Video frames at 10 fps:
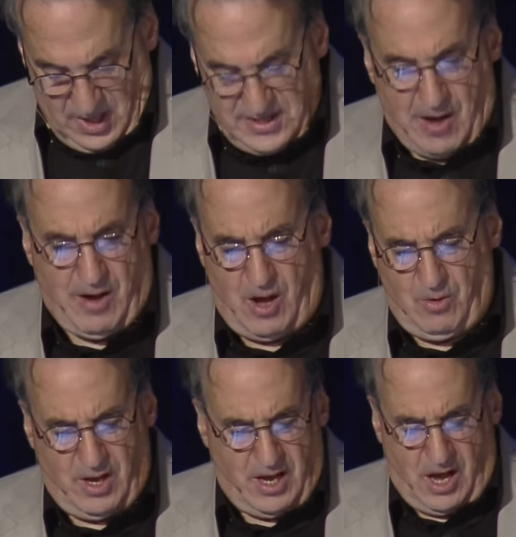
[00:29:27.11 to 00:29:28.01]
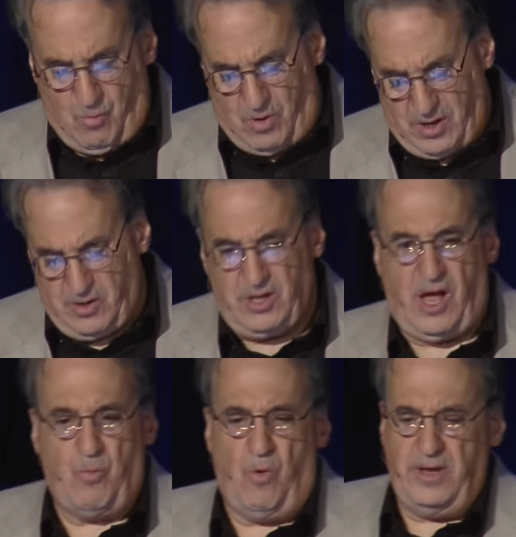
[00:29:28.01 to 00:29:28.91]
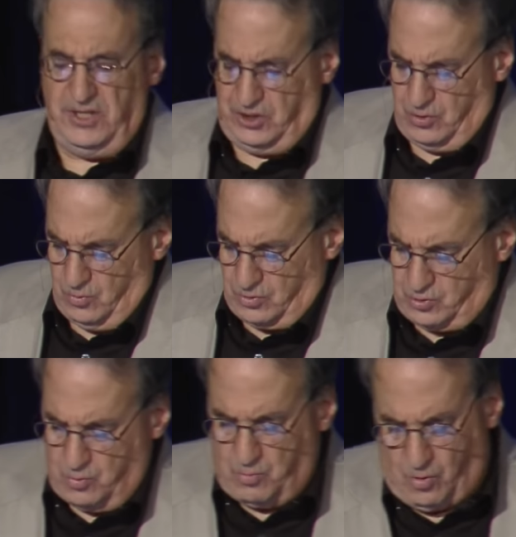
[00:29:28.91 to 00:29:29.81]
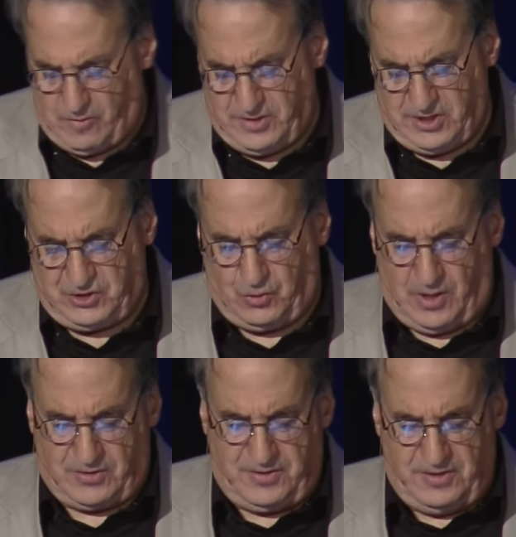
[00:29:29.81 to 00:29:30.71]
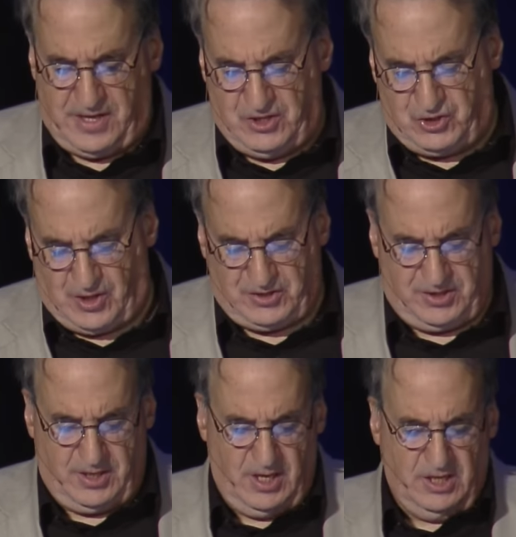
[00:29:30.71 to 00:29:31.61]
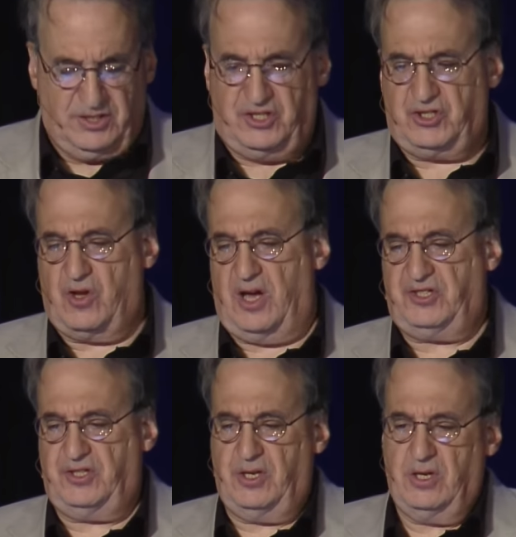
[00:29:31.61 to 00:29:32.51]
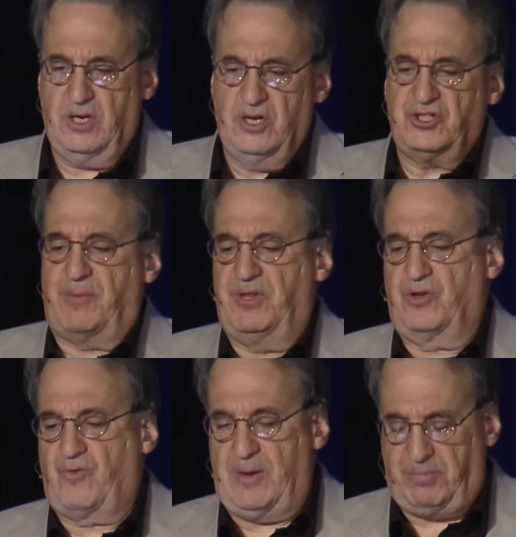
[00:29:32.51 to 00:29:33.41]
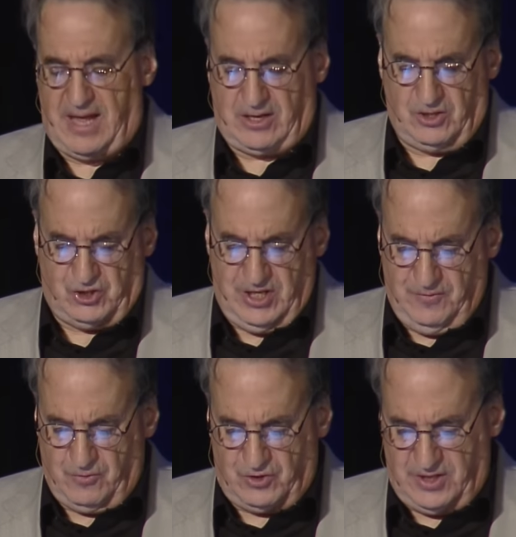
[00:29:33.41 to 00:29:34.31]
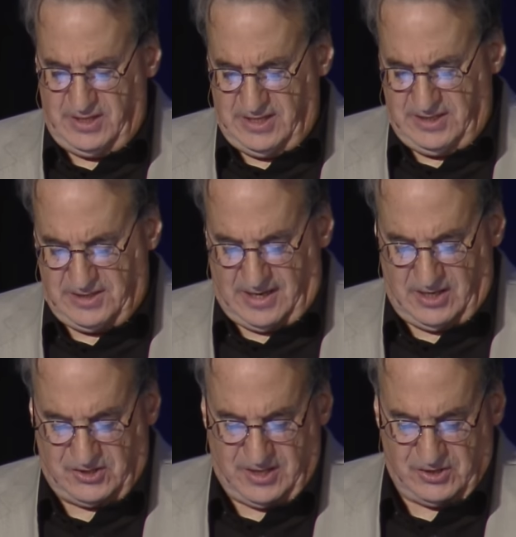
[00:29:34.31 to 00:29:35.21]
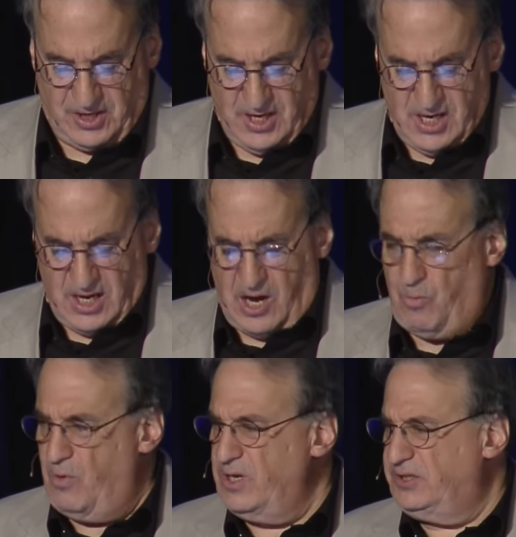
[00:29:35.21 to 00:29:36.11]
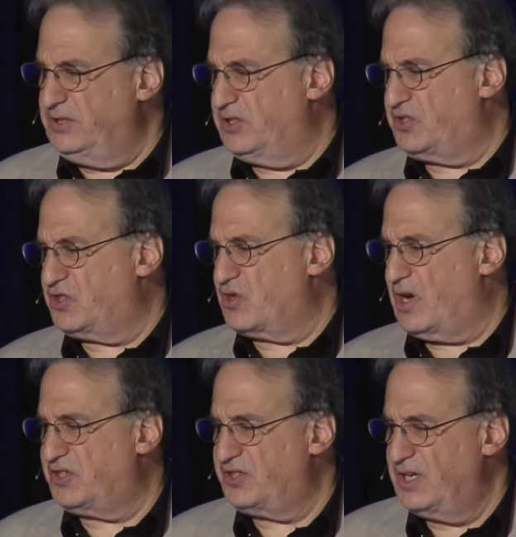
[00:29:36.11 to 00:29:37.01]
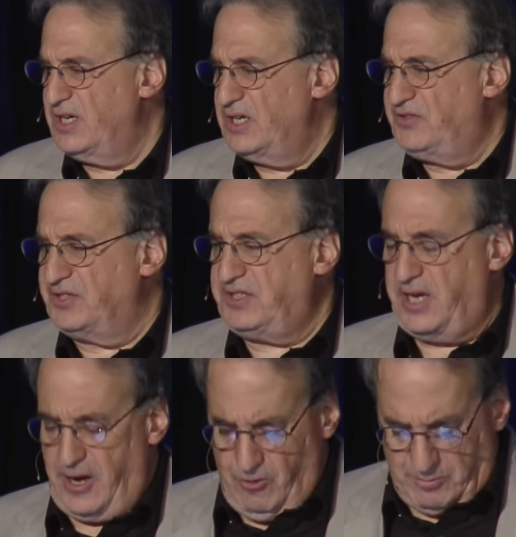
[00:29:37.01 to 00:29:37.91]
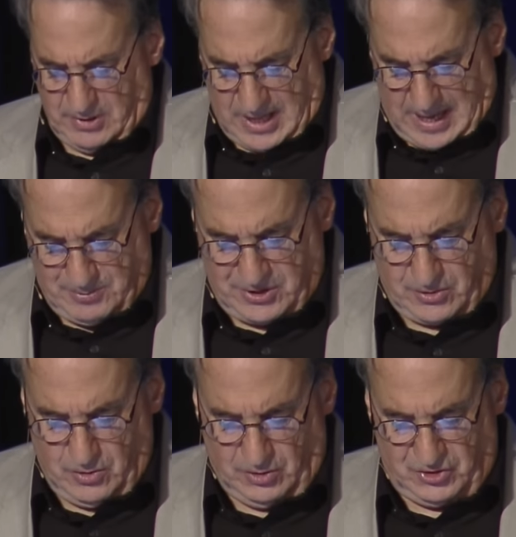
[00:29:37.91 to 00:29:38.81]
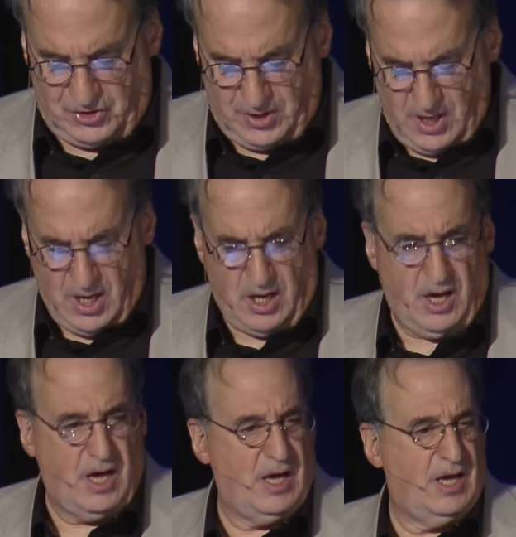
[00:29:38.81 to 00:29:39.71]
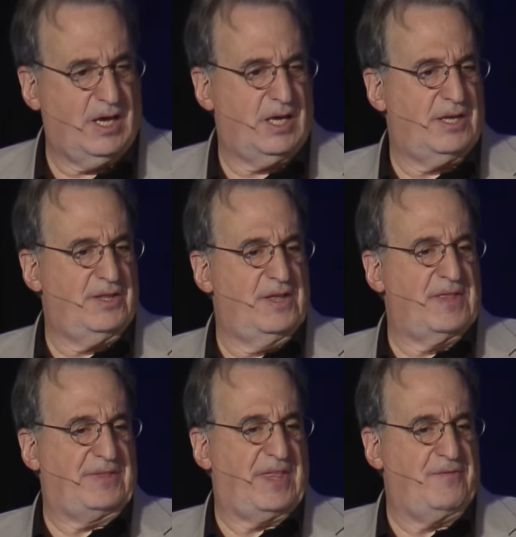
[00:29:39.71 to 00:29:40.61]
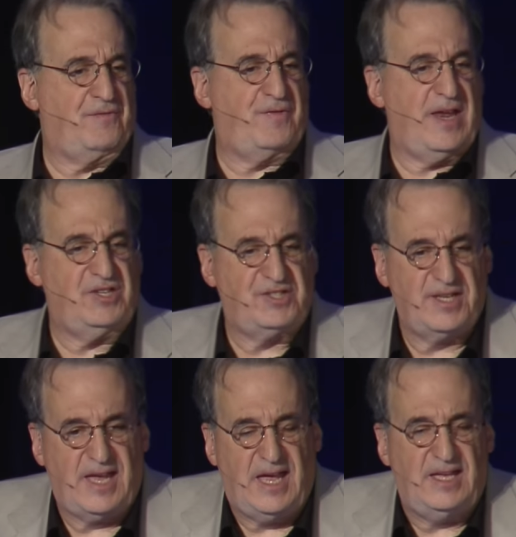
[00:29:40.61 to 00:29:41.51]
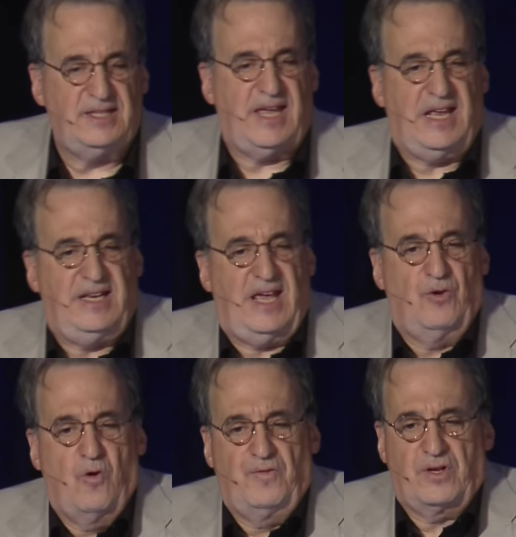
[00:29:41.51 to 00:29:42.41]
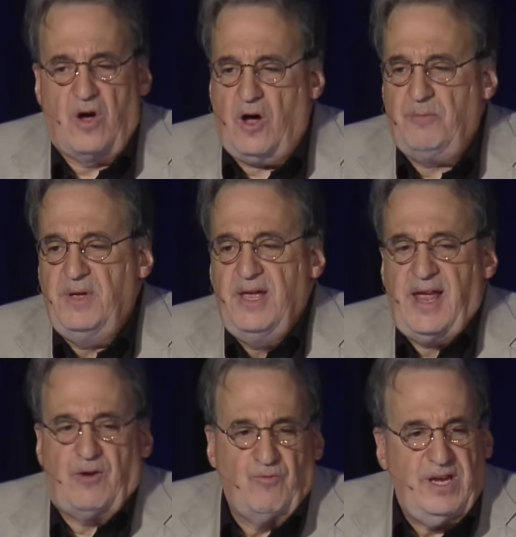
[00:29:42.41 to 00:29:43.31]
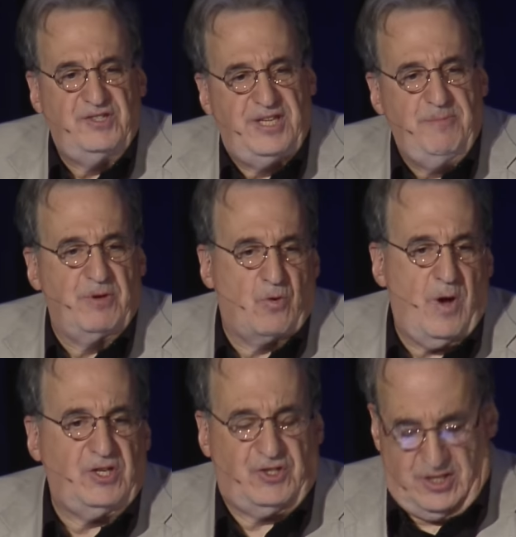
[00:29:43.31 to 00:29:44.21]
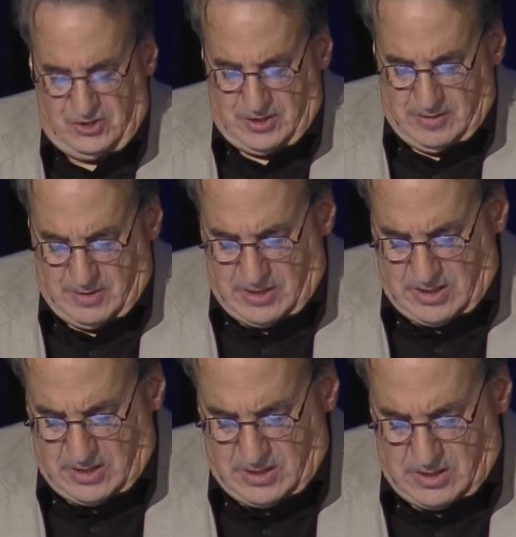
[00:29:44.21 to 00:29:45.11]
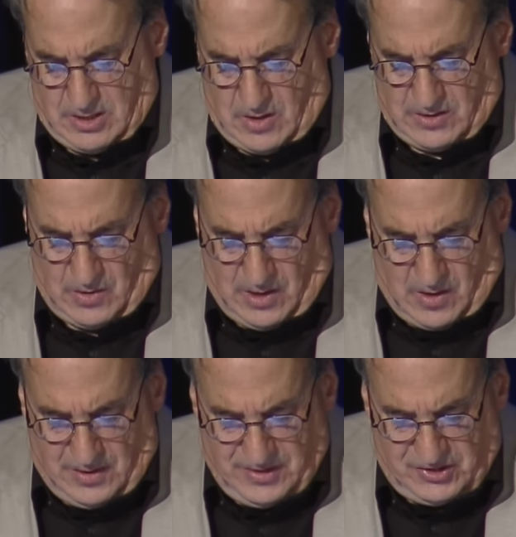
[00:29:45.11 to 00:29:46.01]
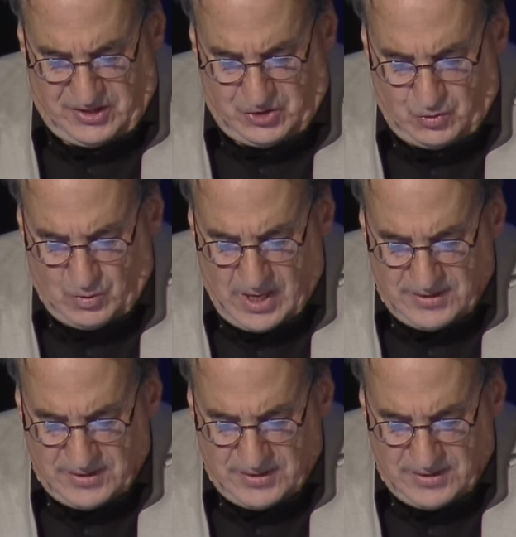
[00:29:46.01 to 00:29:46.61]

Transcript: Now, I wanted to do more in this talk than just discuss some of the great black achievers in the United States. I wanted to discuss the terrible obstacles that they faced and overcome and raise deeper questions on this issue.